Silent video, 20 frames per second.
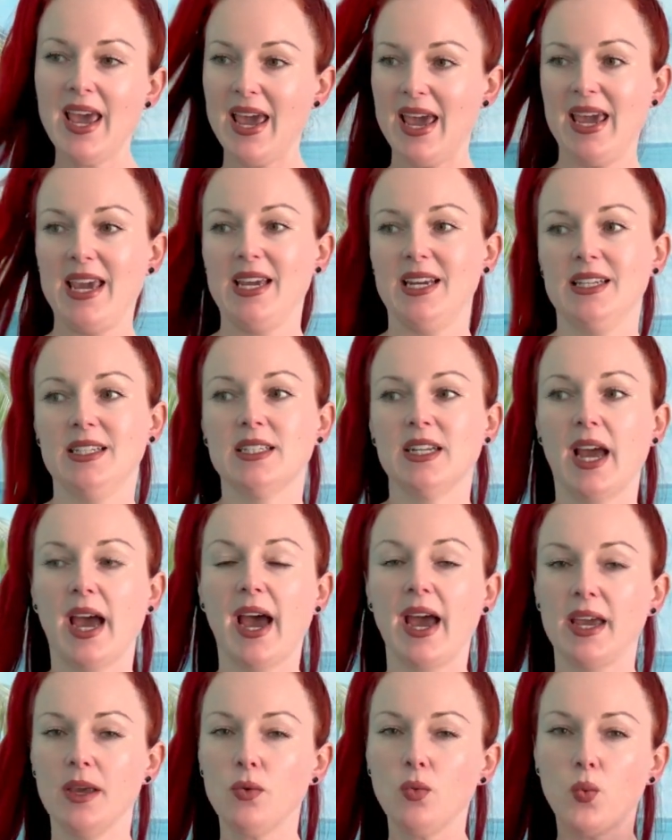and
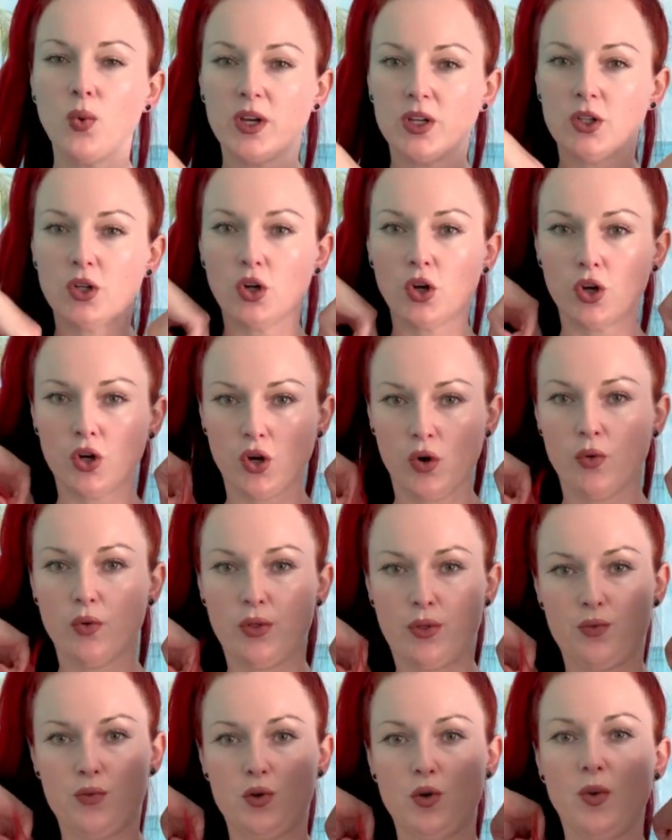I will go
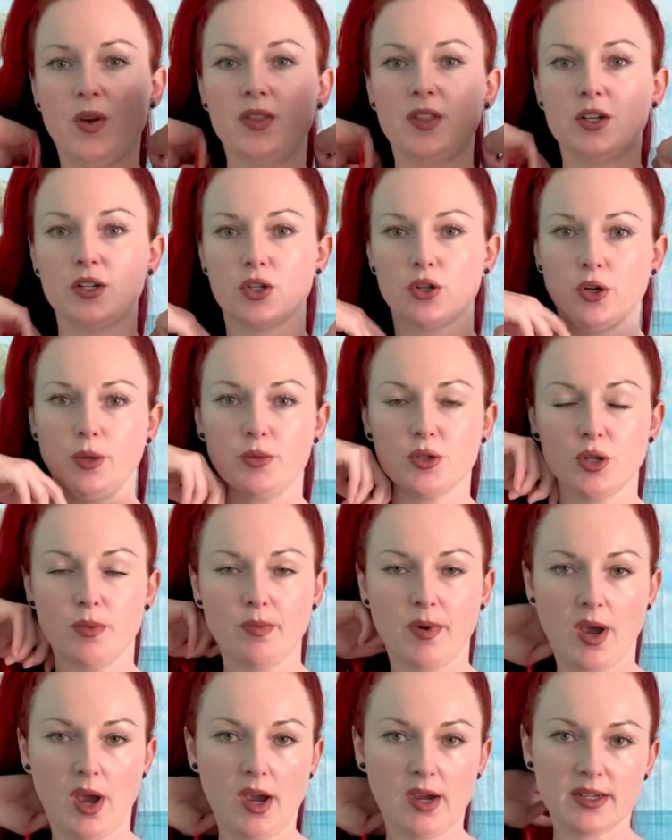through in the description
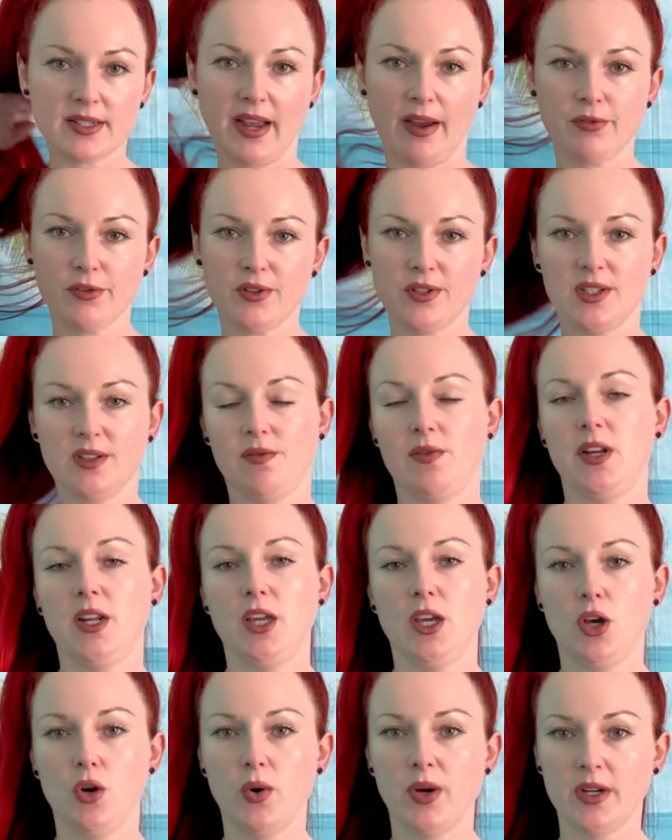box after this
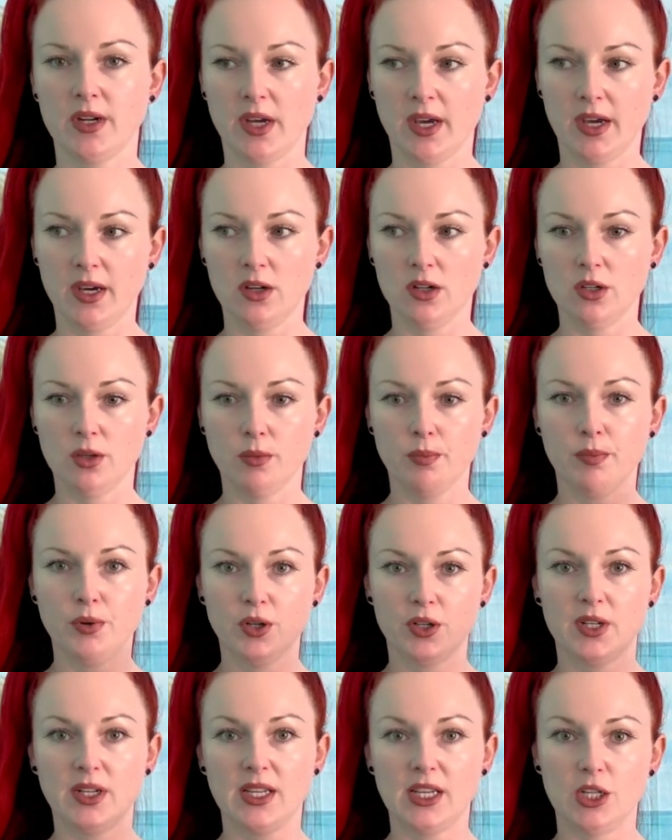video and I'll
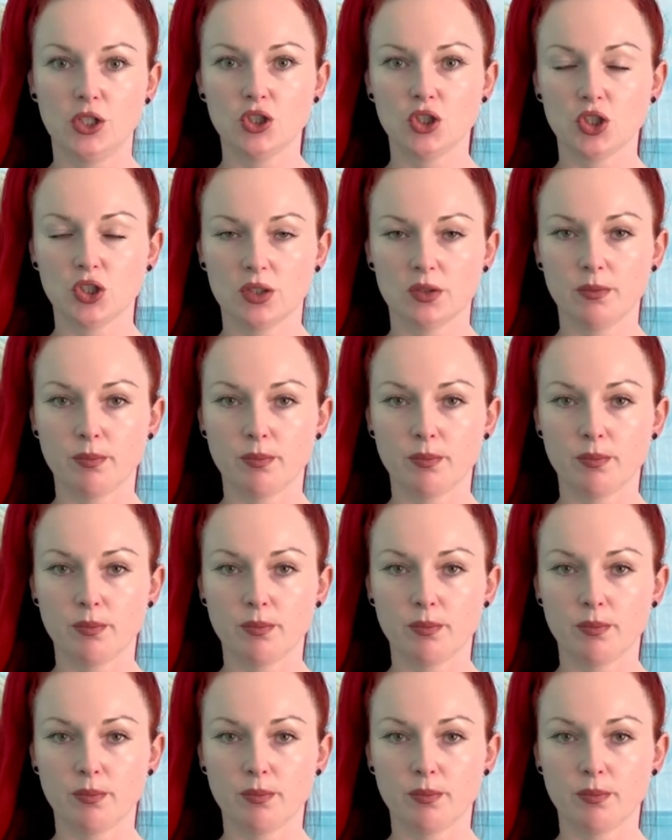put each